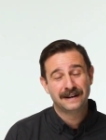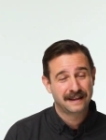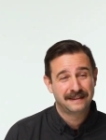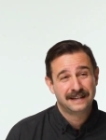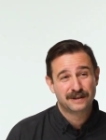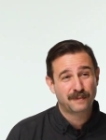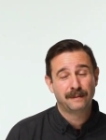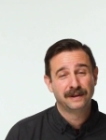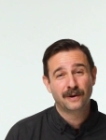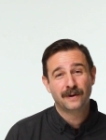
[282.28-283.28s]
and I think he's
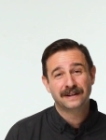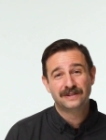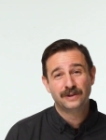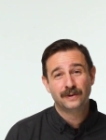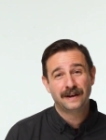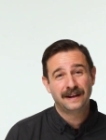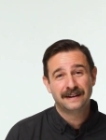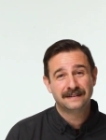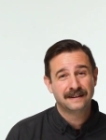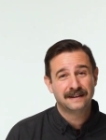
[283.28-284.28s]
probably going to.
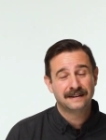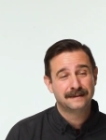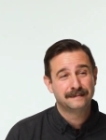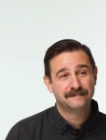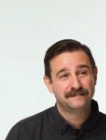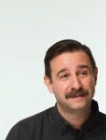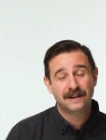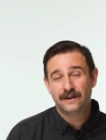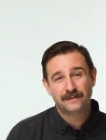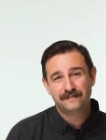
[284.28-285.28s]
And you
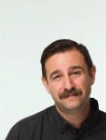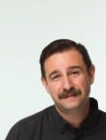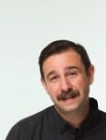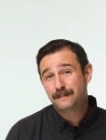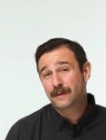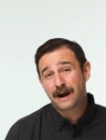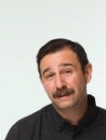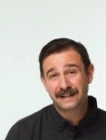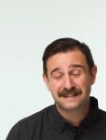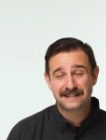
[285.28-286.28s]
know, he
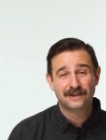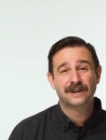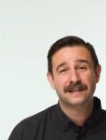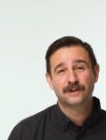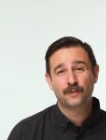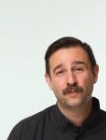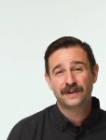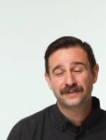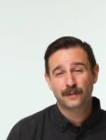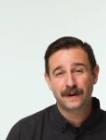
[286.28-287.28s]
probably can still cut to
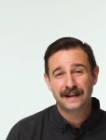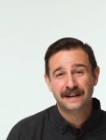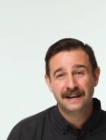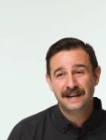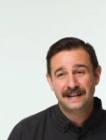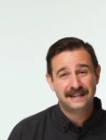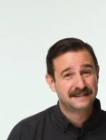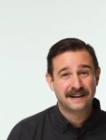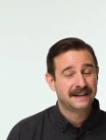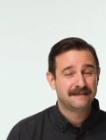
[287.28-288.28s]
welterweight. He's
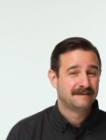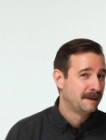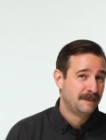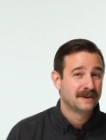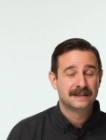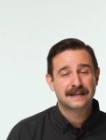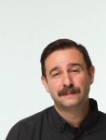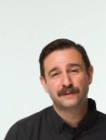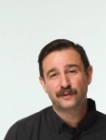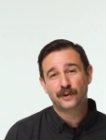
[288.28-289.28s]
done it a million
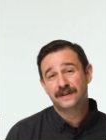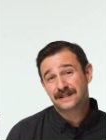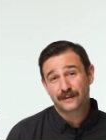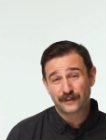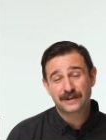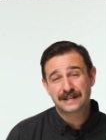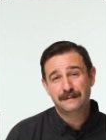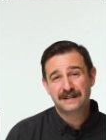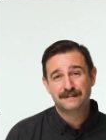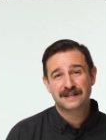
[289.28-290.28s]
times before. This is the first
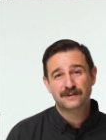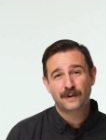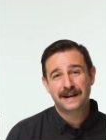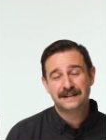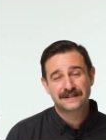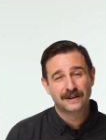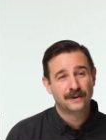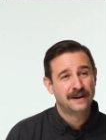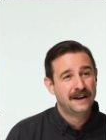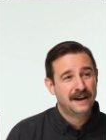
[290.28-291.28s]
time he's missed weight,
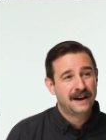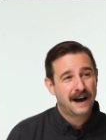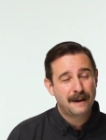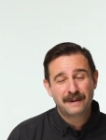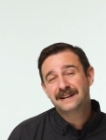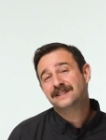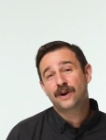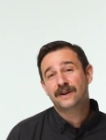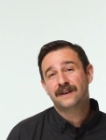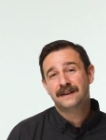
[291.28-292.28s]
so I'm not as
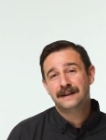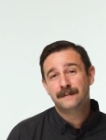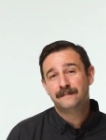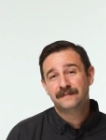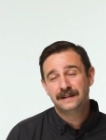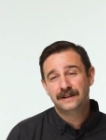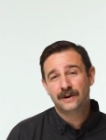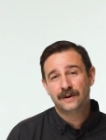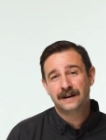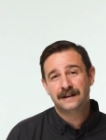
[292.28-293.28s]
hard on him. You
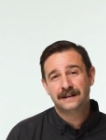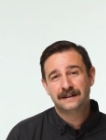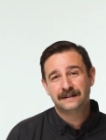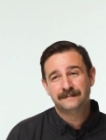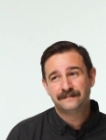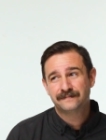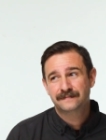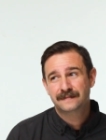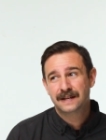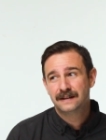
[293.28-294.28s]
know,
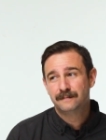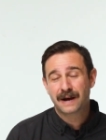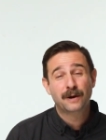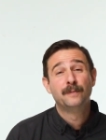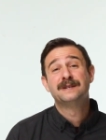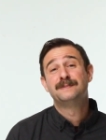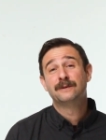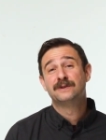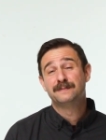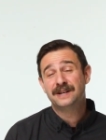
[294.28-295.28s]
Michael Bisping
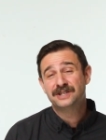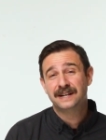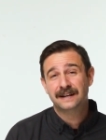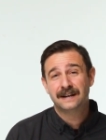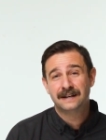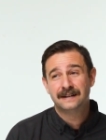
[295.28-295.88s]
was mentioning